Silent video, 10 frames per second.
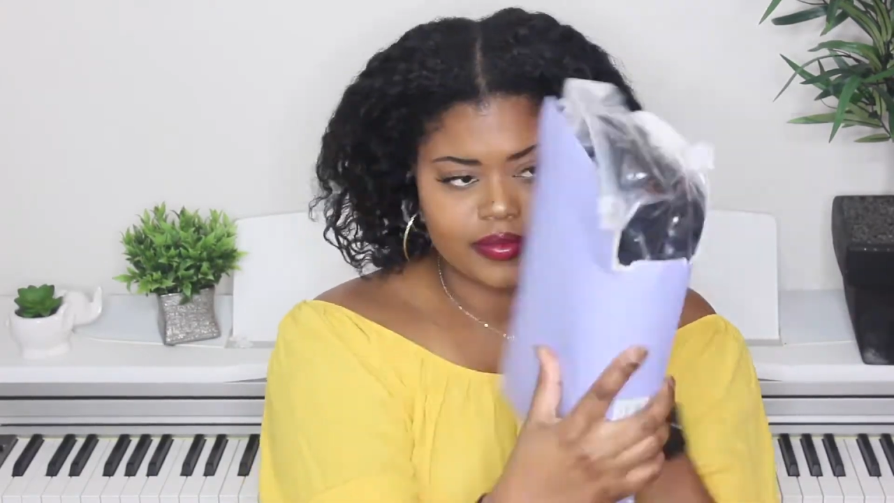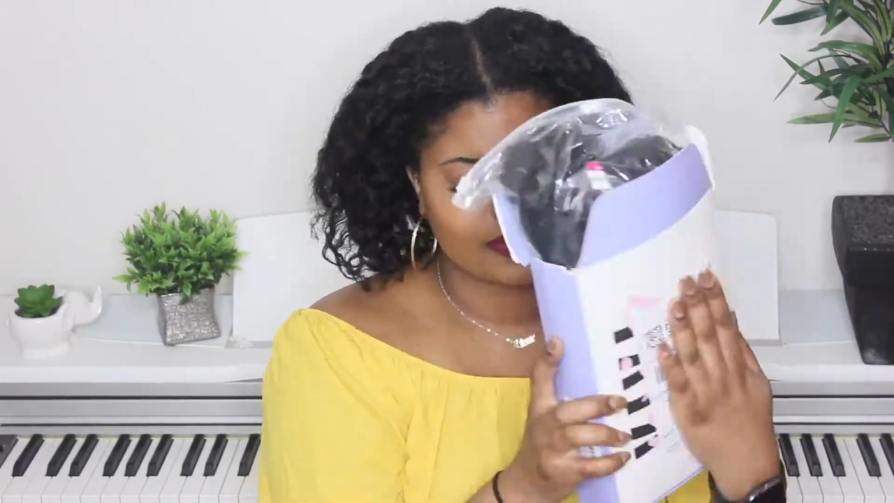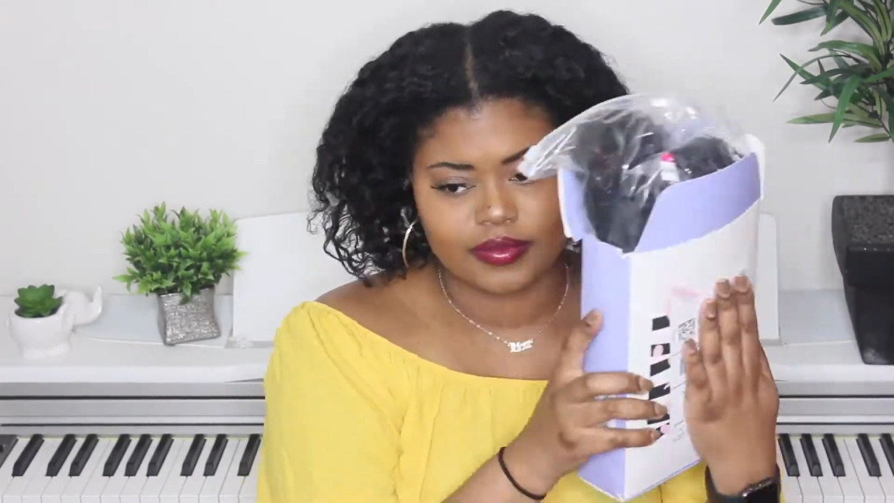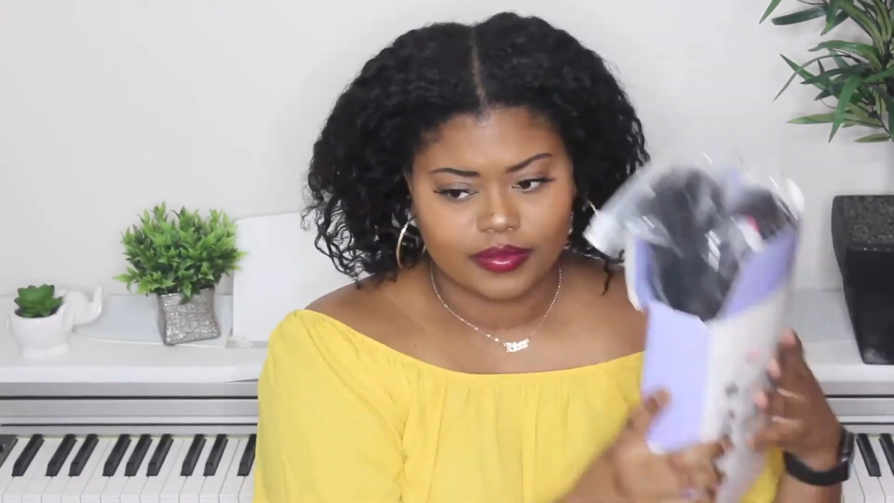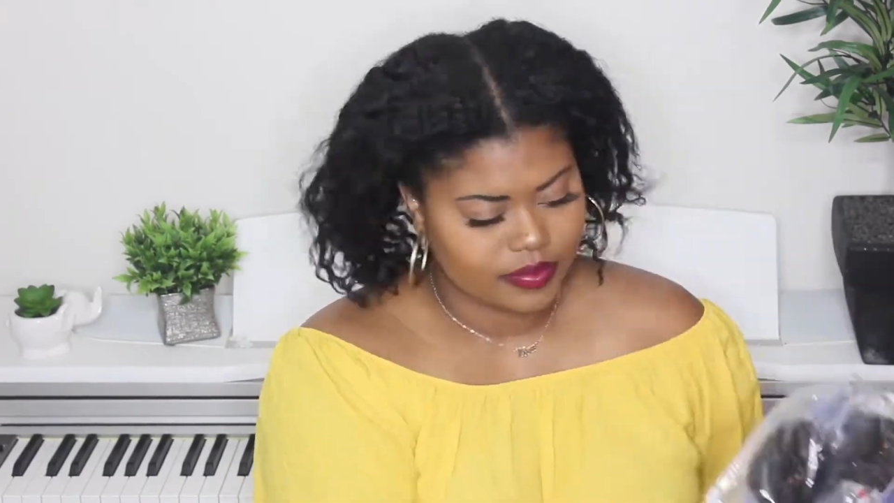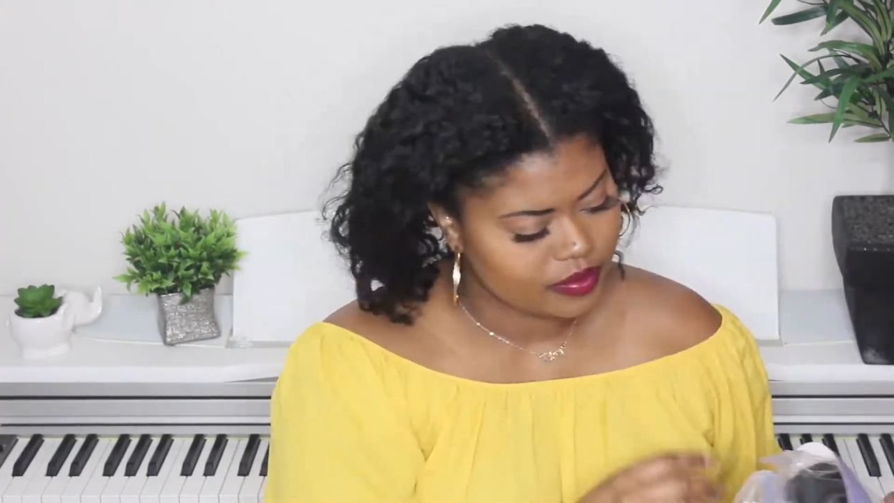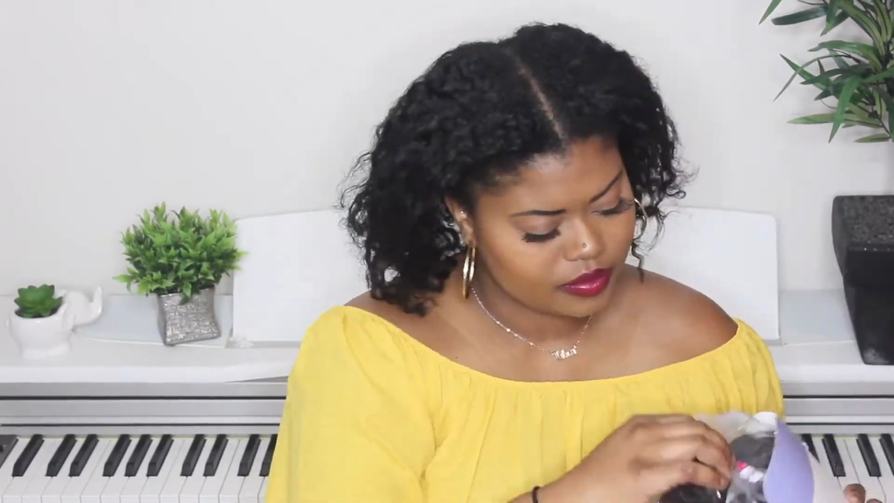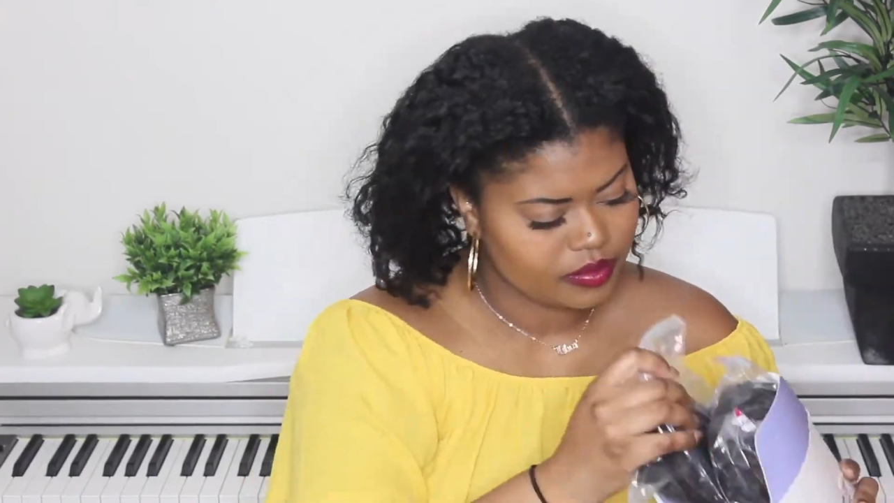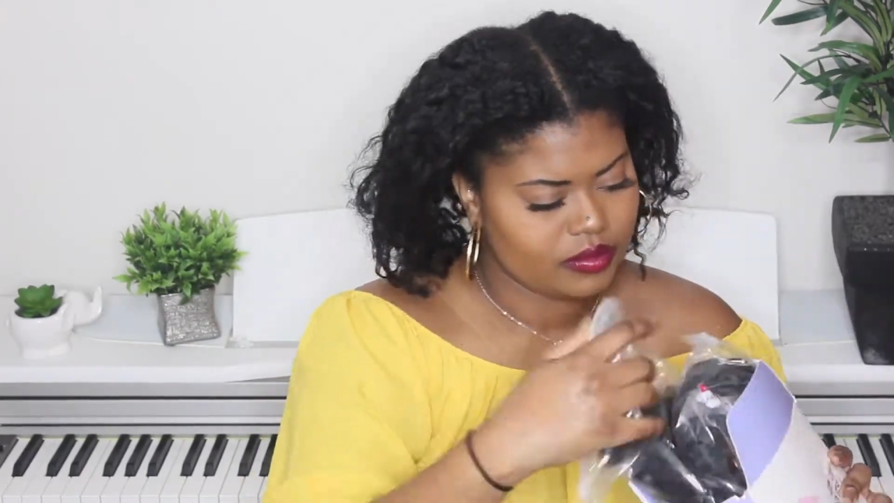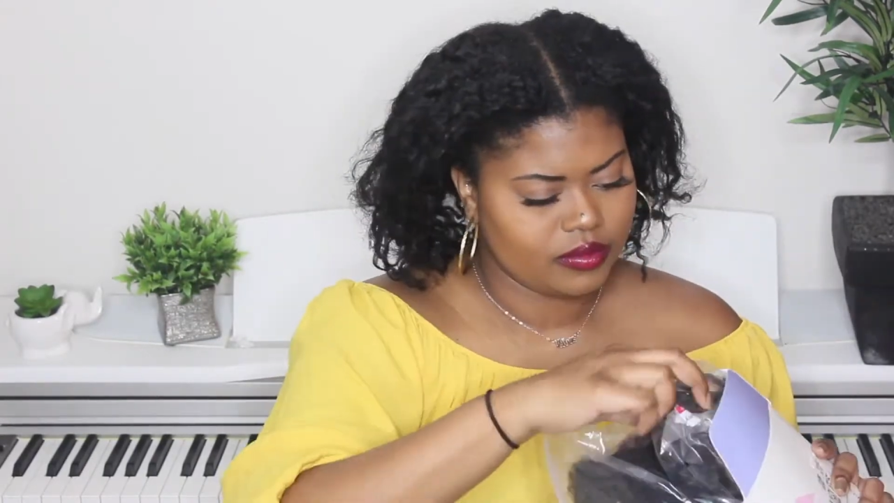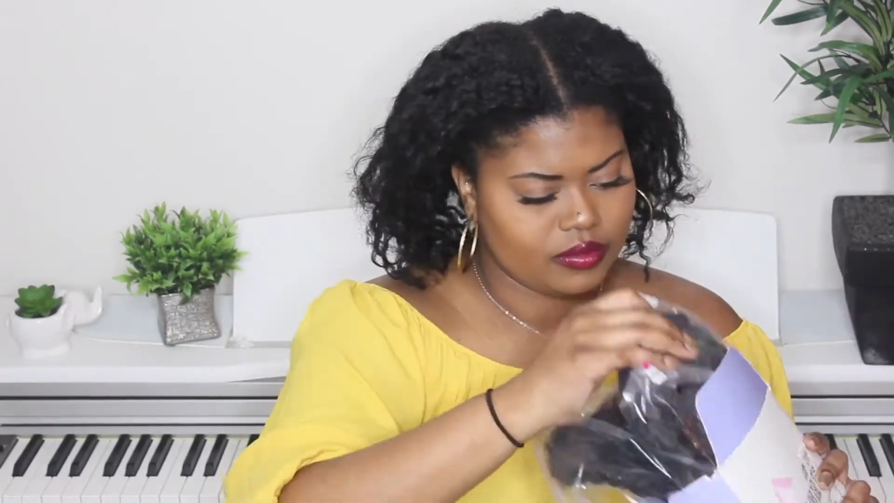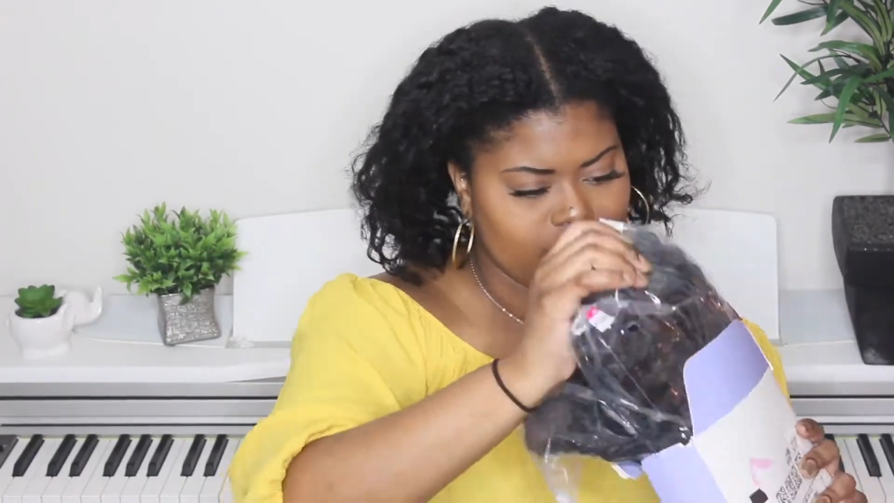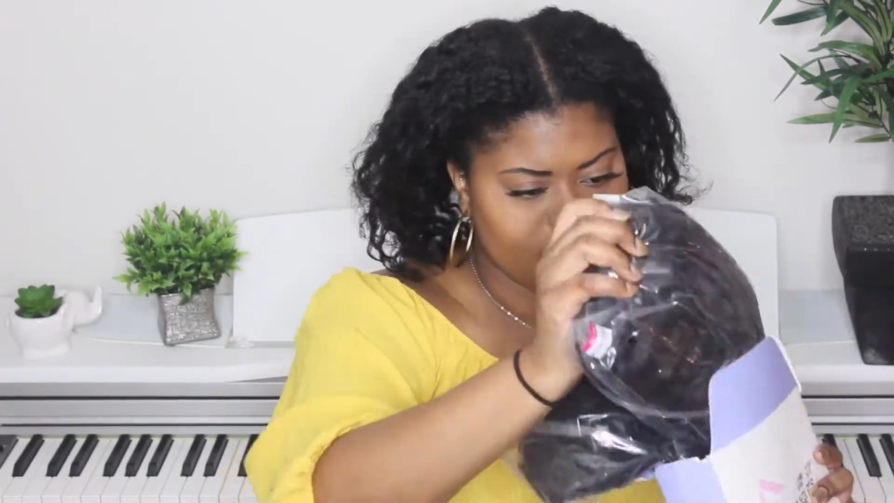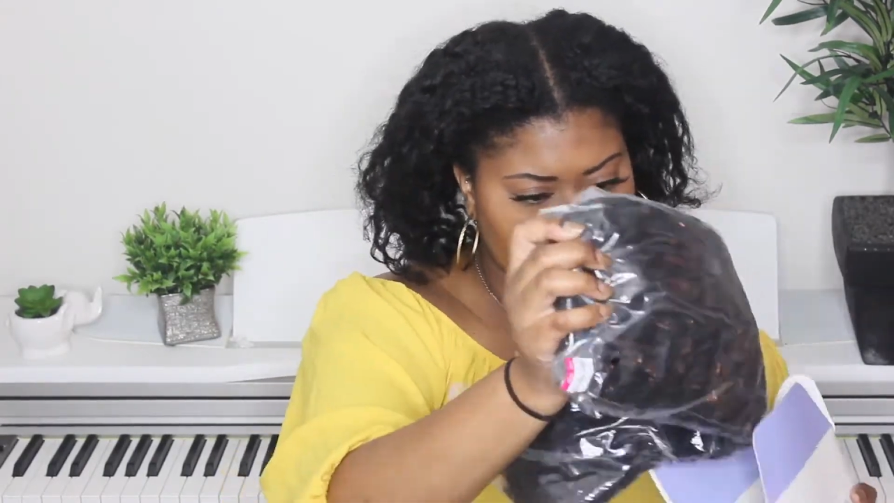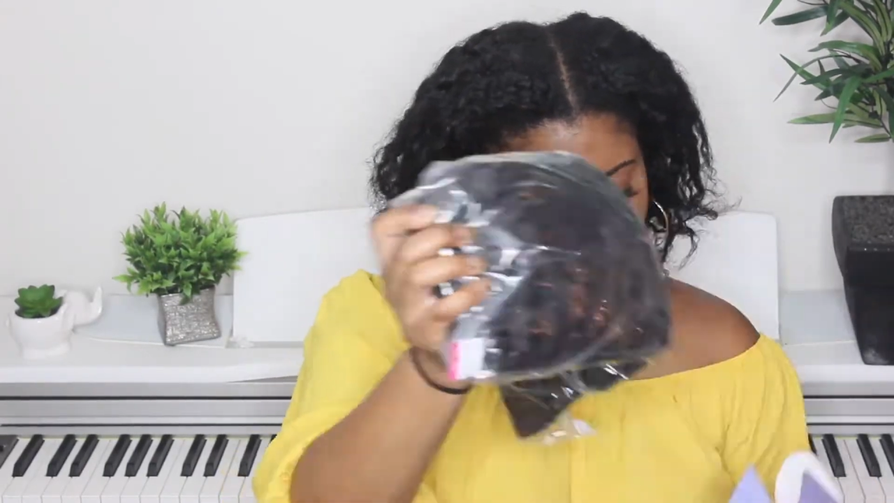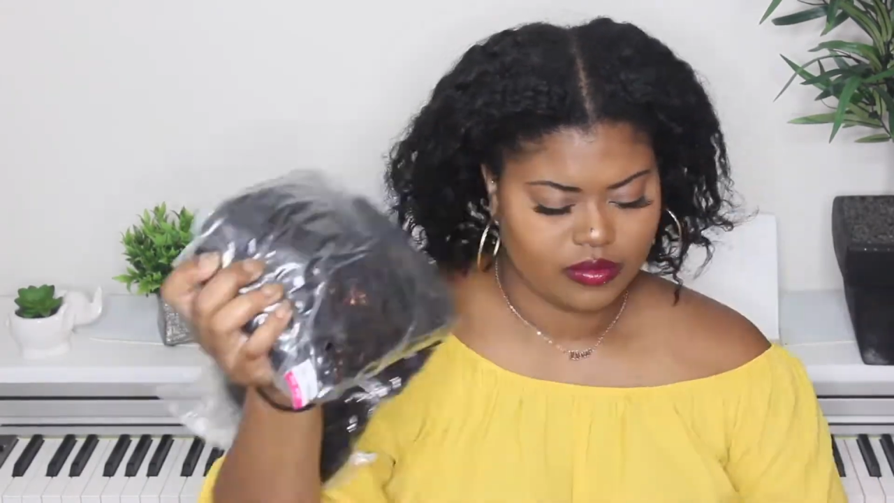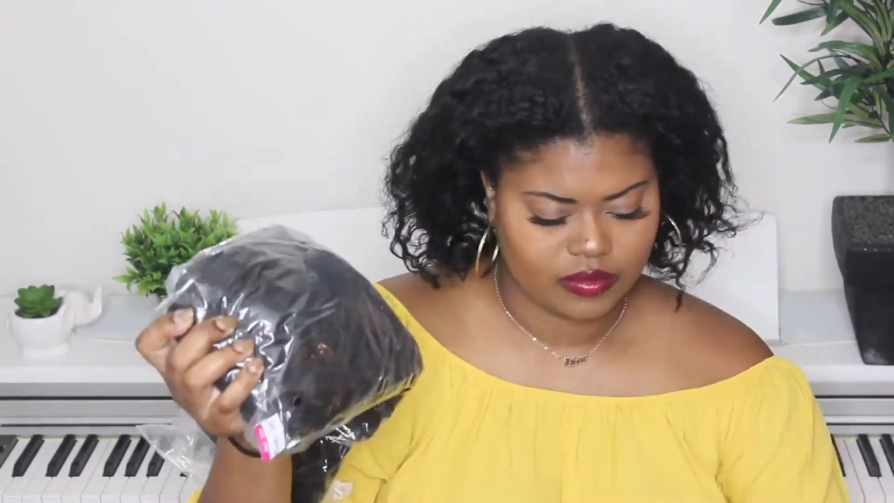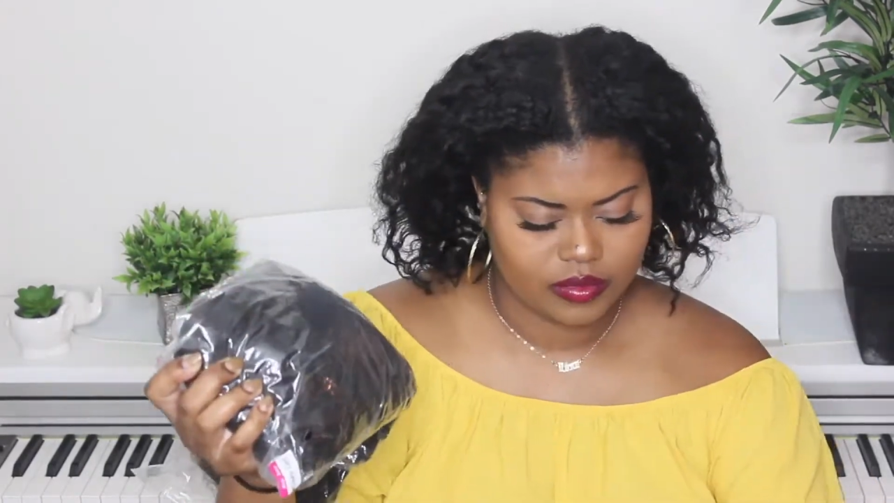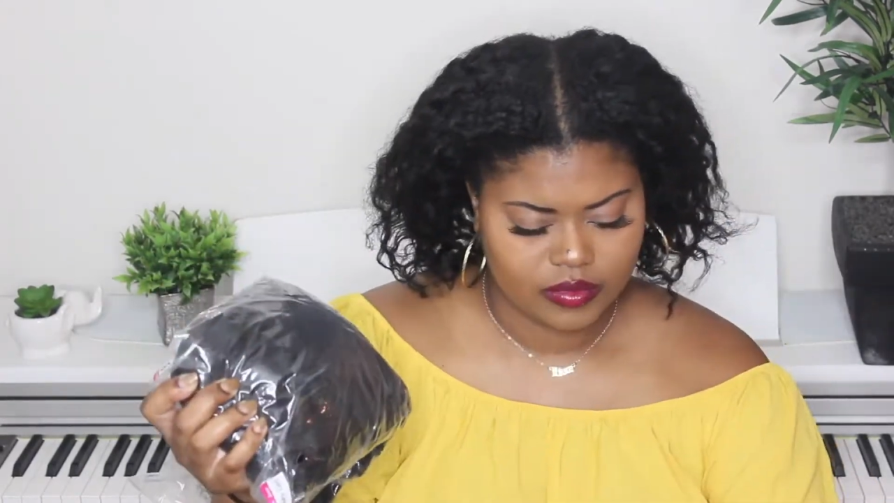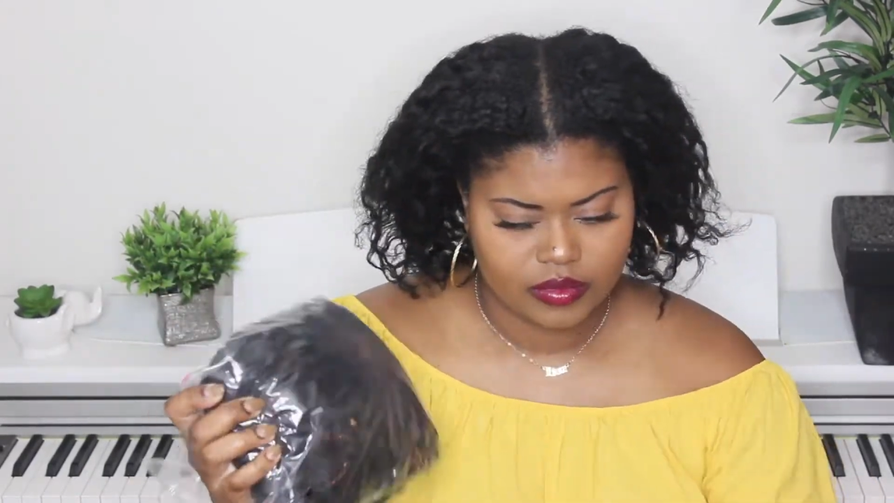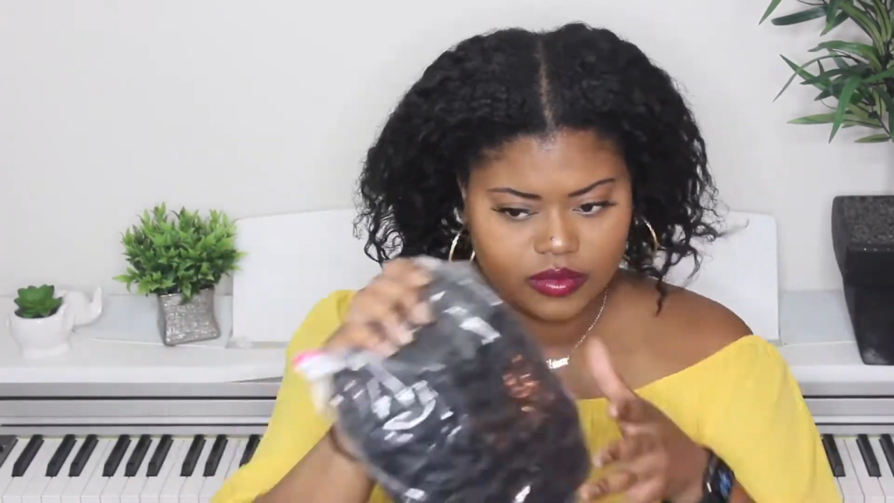and this is the packaging of the